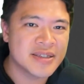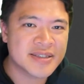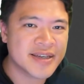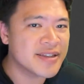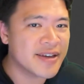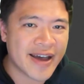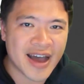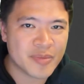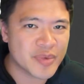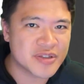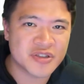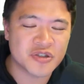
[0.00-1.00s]
just get the
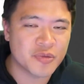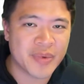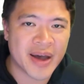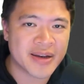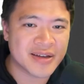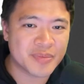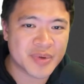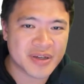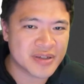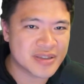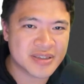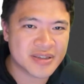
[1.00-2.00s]
admins to ban it,
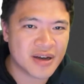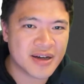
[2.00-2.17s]
because